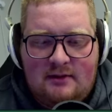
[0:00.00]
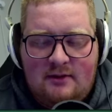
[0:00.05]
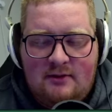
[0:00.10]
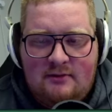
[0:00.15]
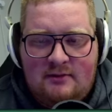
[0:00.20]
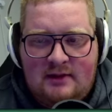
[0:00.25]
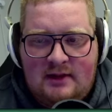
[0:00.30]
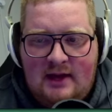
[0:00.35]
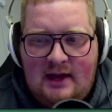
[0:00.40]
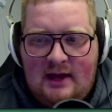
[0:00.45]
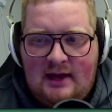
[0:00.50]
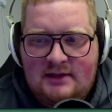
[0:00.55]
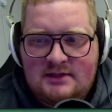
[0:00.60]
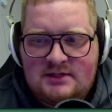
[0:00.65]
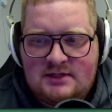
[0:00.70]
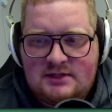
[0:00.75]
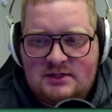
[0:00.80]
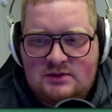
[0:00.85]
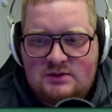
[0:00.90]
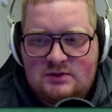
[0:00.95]
Okay,
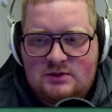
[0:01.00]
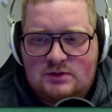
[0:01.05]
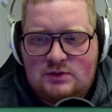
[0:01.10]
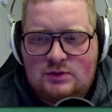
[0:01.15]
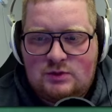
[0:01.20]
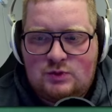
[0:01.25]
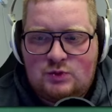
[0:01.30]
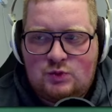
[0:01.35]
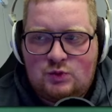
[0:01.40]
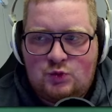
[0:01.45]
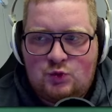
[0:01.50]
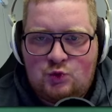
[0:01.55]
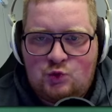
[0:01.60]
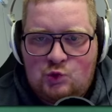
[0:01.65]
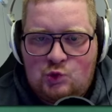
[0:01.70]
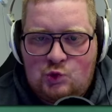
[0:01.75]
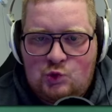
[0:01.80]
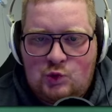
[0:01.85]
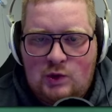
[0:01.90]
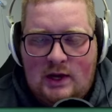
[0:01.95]
since
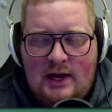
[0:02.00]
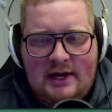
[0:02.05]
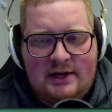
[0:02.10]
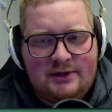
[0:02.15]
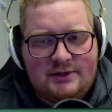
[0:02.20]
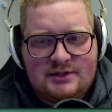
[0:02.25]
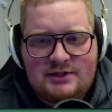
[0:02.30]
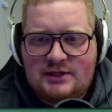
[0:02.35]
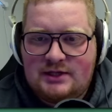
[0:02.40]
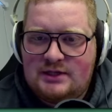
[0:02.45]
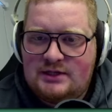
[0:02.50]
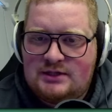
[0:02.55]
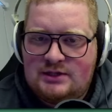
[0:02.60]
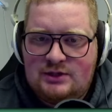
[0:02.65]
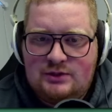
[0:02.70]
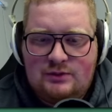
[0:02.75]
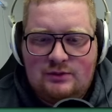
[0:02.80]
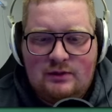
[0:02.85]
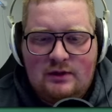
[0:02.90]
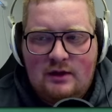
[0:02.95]
Idol's good
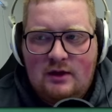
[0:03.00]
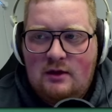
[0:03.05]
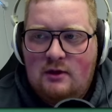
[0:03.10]
too,